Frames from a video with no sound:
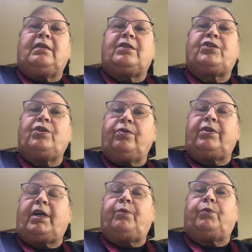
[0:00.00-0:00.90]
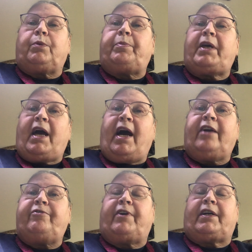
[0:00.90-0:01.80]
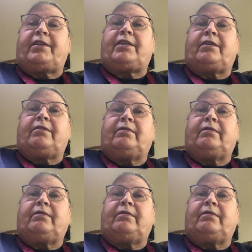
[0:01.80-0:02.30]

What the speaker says: Soon it will be Advent.